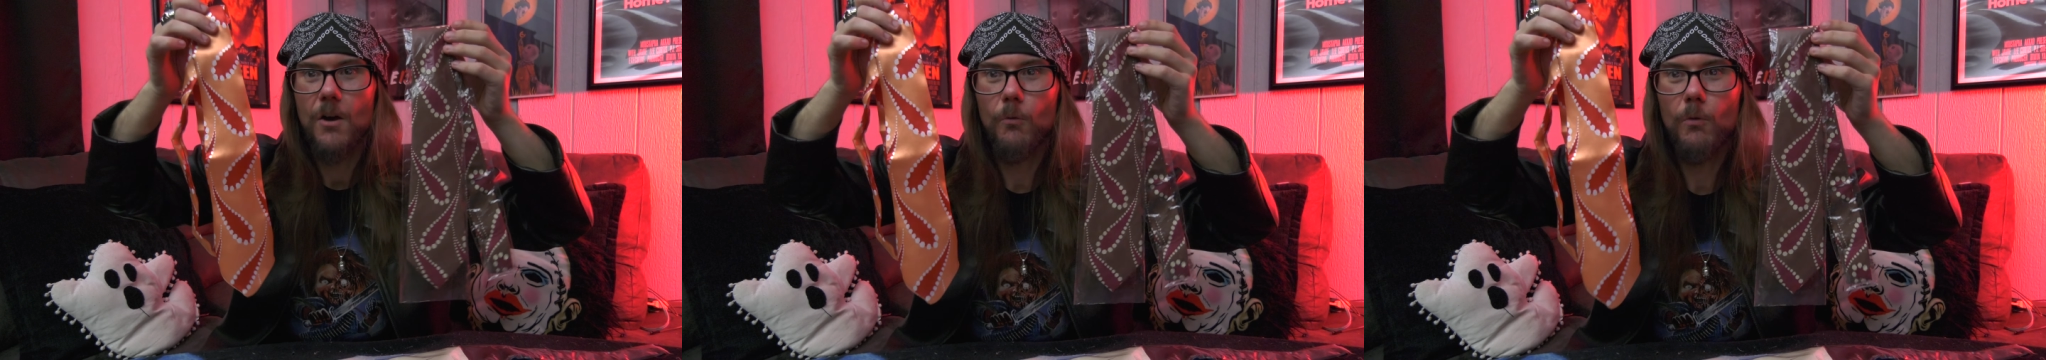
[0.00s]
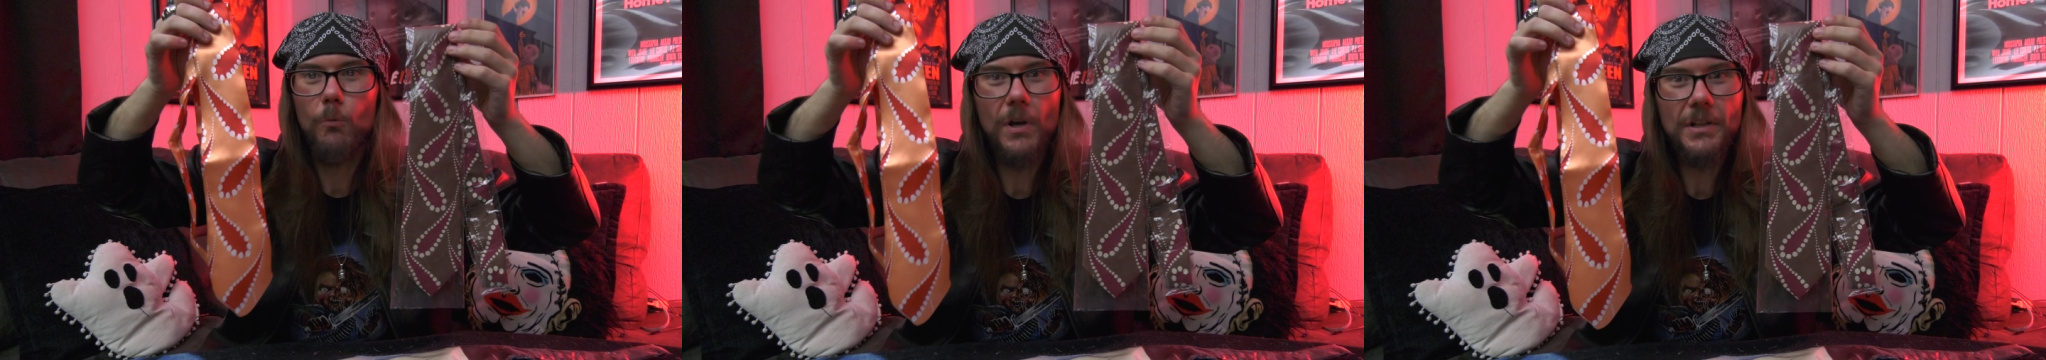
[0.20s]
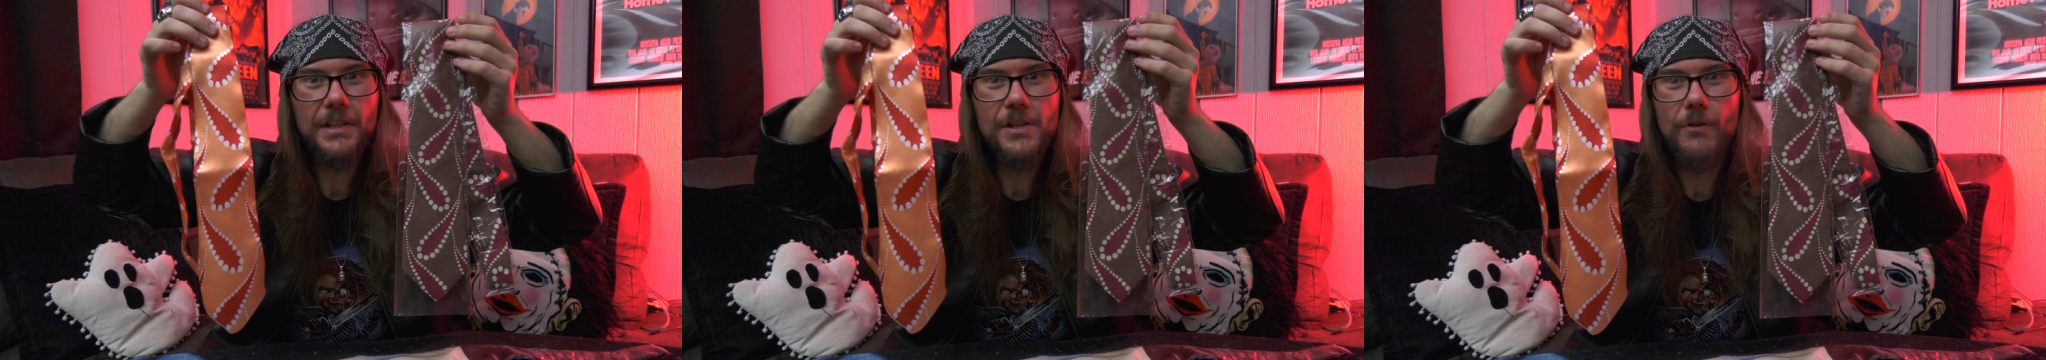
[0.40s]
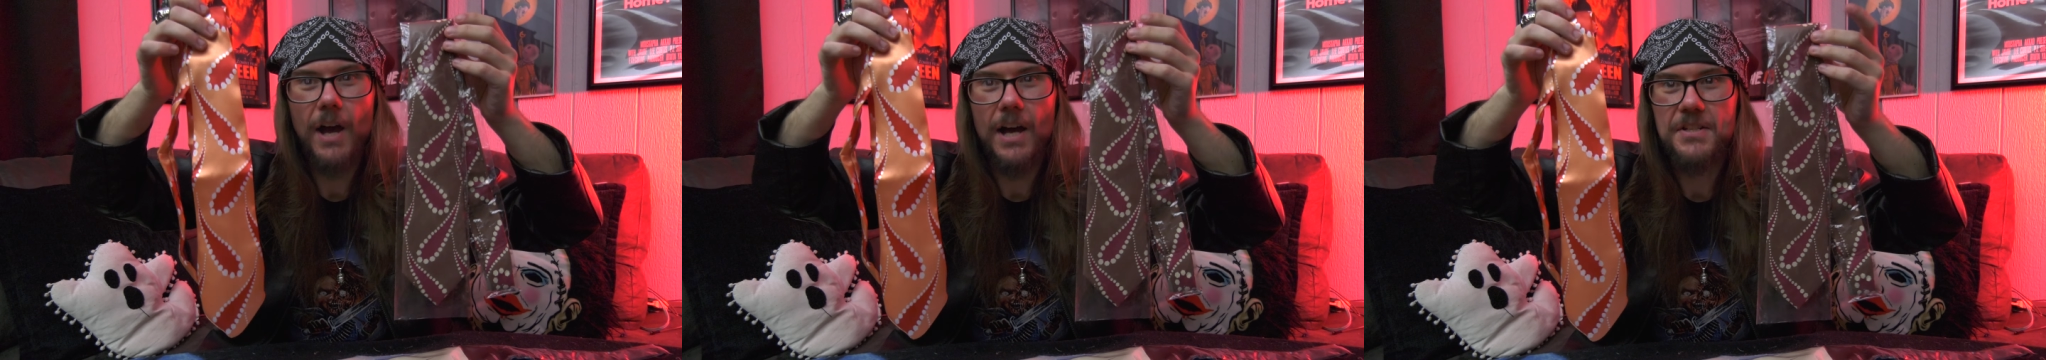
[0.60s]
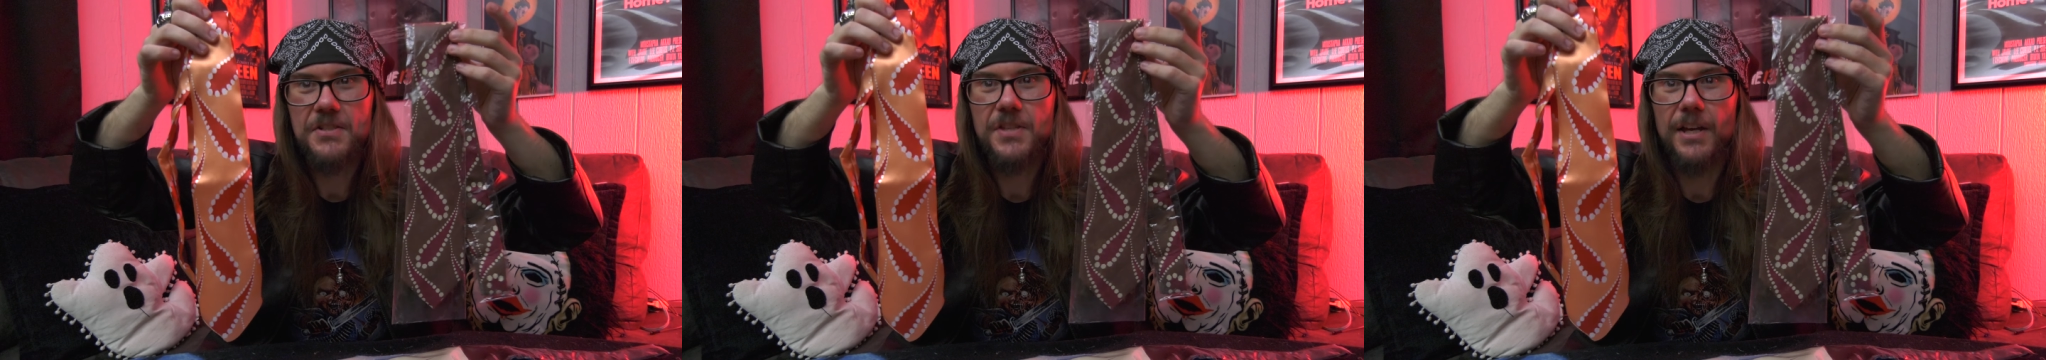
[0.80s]
What do you
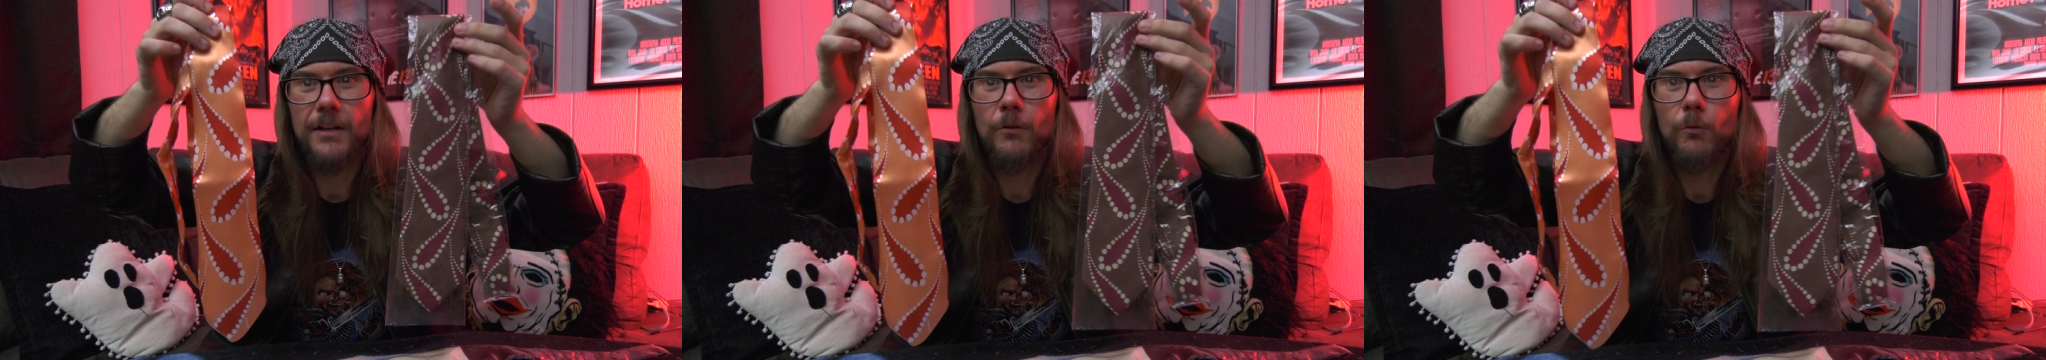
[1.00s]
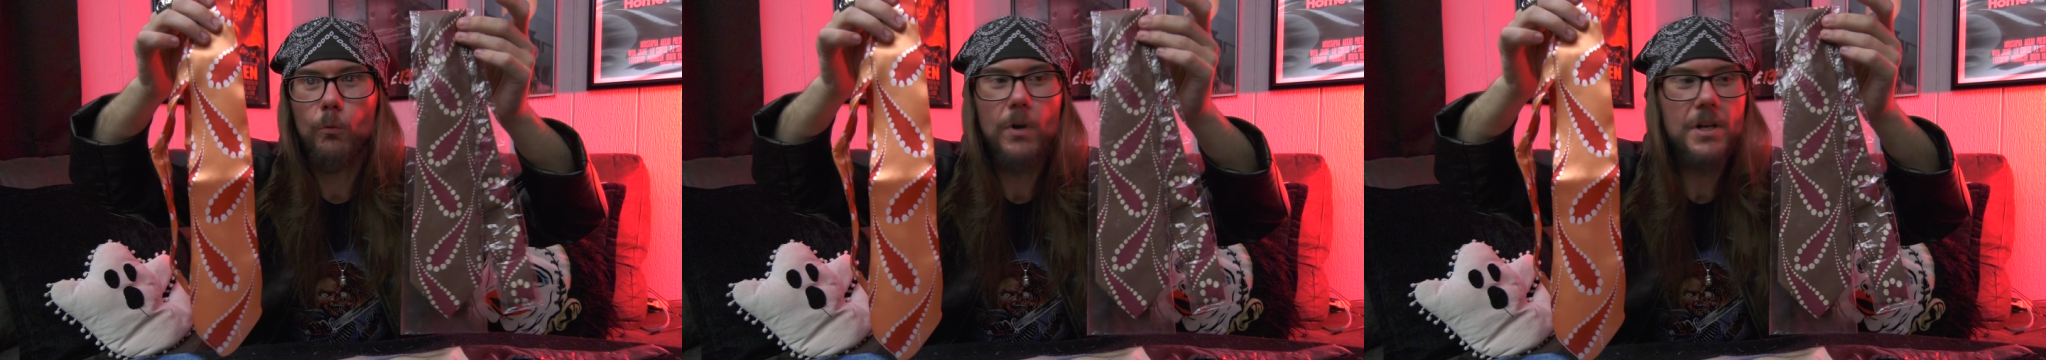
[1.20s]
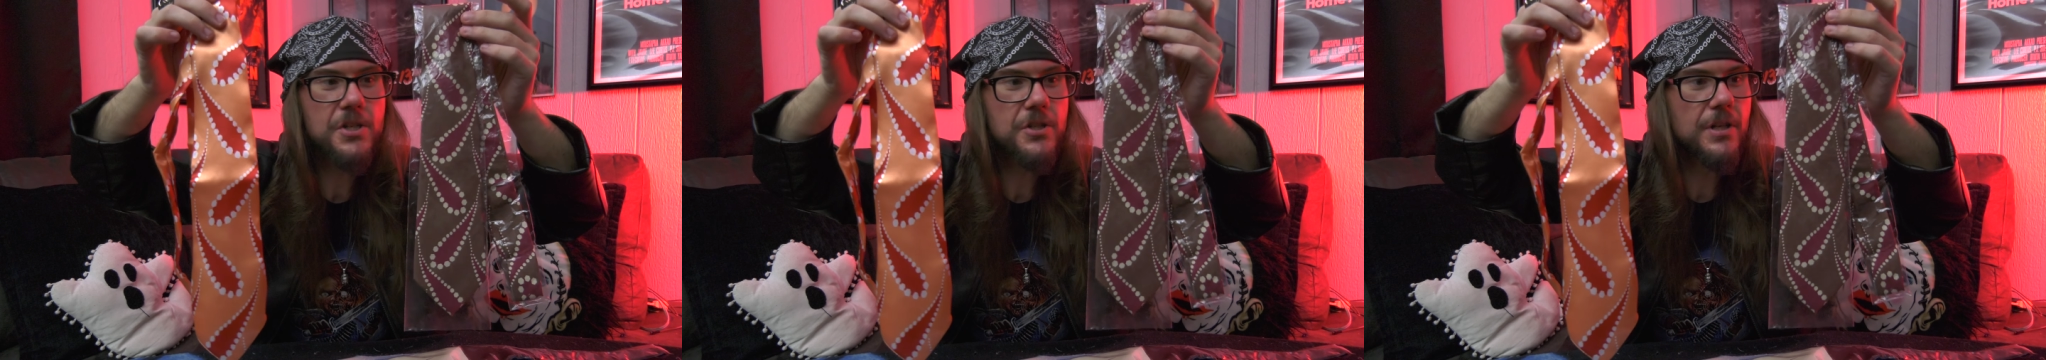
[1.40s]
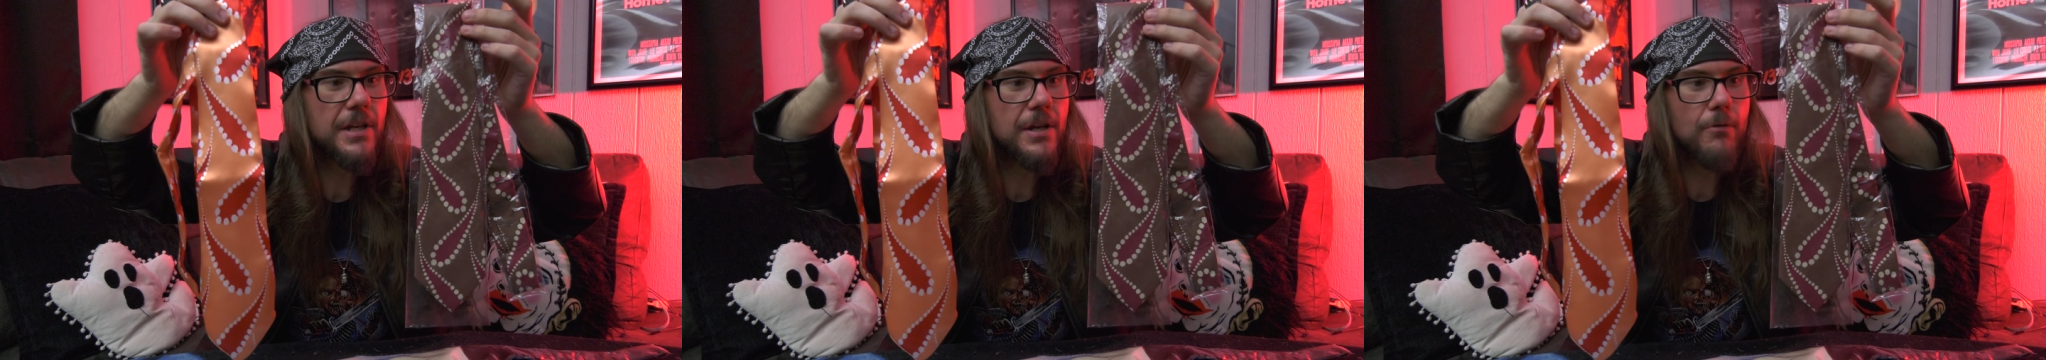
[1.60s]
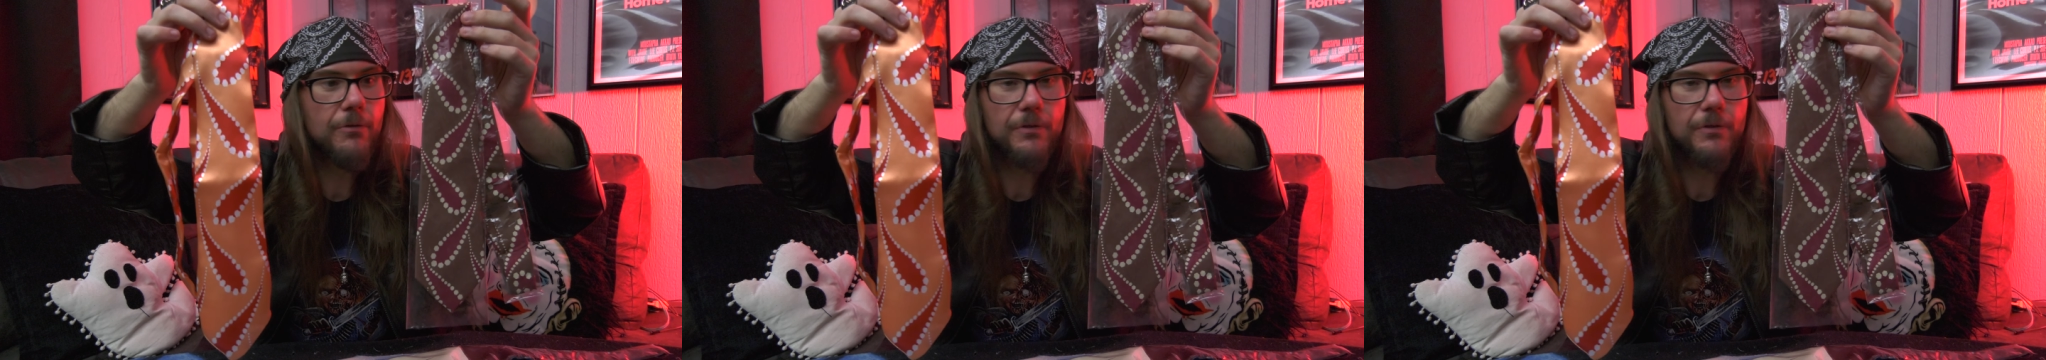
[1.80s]
guys think? Which do you